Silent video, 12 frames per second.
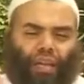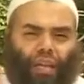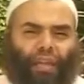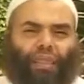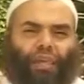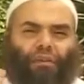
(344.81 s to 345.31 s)

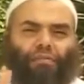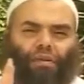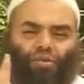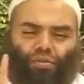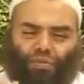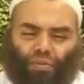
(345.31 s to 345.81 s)
Nothing
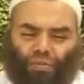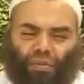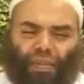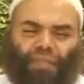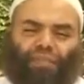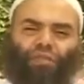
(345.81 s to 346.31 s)
but to be
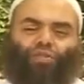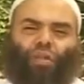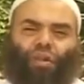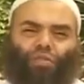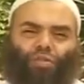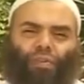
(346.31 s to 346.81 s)
obedient to
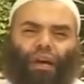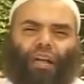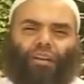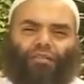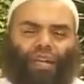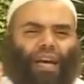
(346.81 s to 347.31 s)
Allah
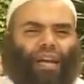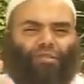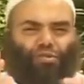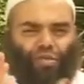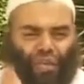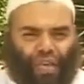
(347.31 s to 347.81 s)
subhanahu wa ta'ala,
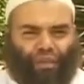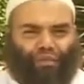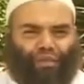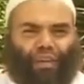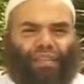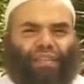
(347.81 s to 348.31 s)
to
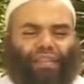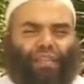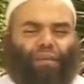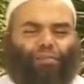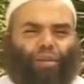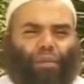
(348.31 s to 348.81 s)
sacrifice it
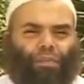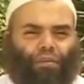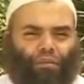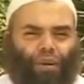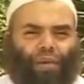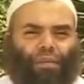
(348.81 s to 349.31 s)
in the proper
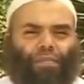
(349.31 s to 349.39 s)
way,